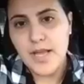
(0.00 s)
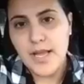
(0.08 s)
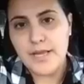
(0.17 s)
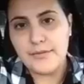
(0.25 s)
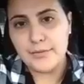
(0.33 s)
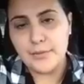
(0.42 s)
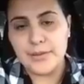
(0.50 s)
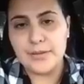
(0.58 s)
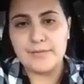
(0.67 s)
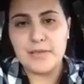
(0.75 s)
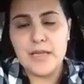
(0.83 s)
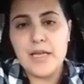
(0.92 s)
Hey
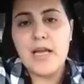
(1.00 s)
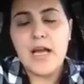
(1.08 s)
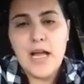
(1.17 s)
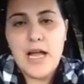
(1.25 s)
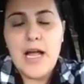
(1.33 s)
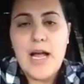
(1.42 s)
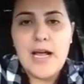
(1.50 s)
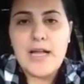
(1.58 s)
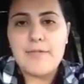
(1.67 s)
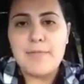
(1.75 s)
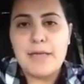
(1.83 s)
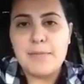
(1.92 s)
everyone, I
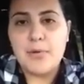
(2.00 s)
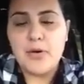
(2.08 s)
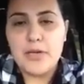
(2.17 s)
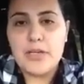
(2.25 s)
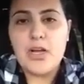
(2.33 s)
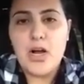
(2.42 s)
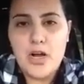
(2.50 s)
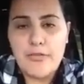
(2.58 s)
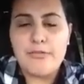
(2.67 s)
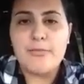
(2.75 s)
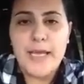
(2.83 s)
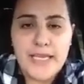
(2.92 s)
have been putting
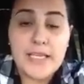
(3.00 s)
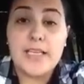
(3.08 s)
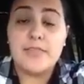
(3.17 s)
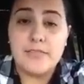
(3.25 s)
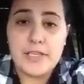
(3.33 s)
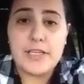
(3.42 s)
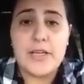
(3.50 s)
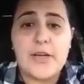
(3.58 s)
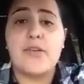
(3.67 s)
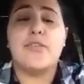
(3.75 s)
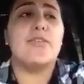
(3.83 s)
off making a video